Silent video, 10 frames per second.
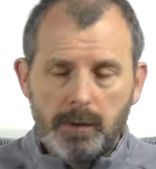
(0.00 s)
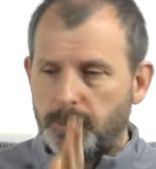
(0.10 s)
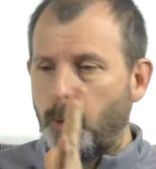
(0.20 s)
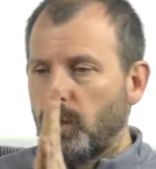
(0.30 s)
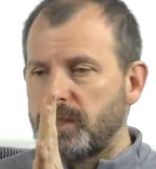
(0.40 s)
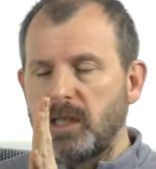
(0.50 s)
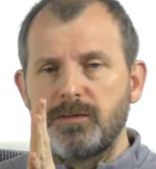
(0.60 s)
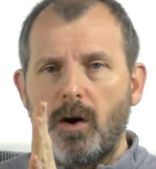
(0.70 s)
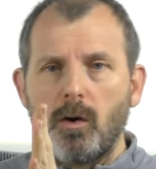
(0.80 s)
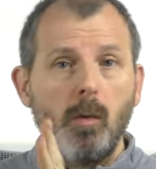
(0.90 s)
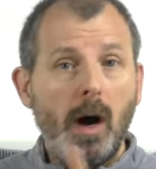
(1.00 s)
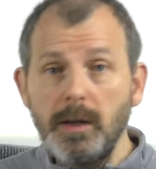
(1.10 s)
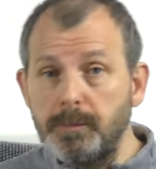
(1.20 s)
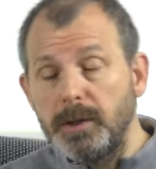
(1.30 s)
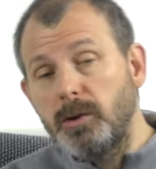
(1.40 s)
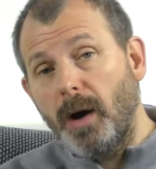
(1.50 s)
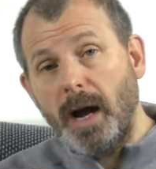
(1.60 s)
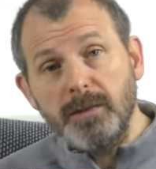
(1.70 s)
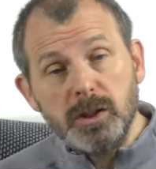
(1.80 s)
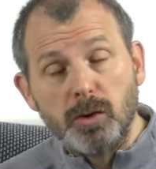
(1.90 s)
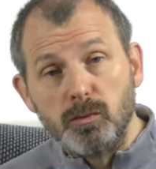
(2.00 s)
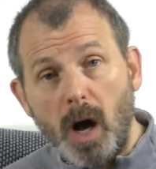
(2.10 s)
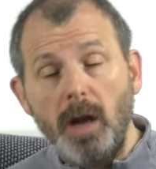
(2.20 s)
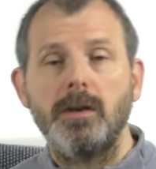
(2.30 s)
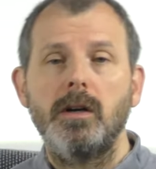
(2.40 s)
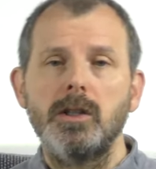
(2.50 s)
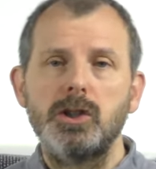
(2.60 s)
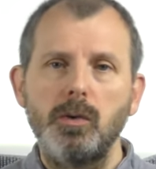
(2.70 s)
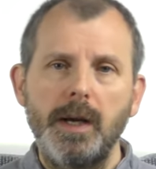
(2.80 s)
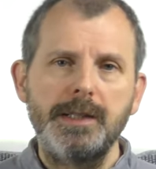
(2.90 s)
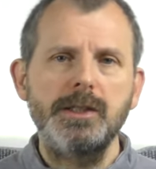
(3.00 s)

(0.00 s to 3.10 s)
The ball is this far away, but you're having to run to it.